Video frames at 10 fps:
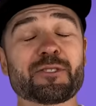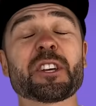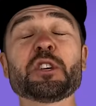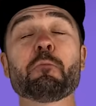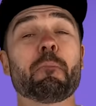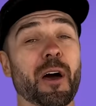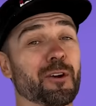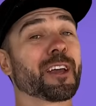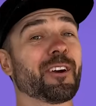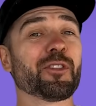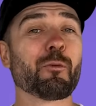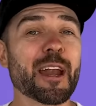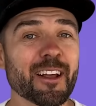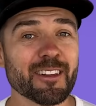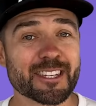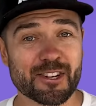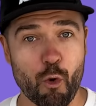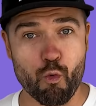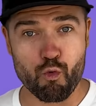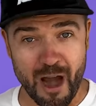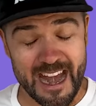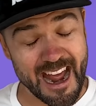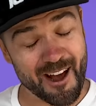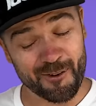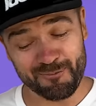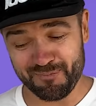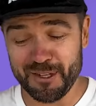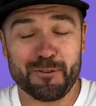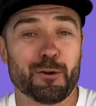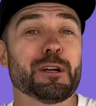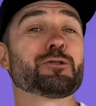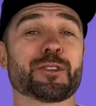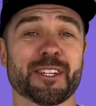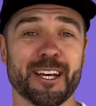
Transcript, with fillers: like you better get on the waiting list right now if you're interested.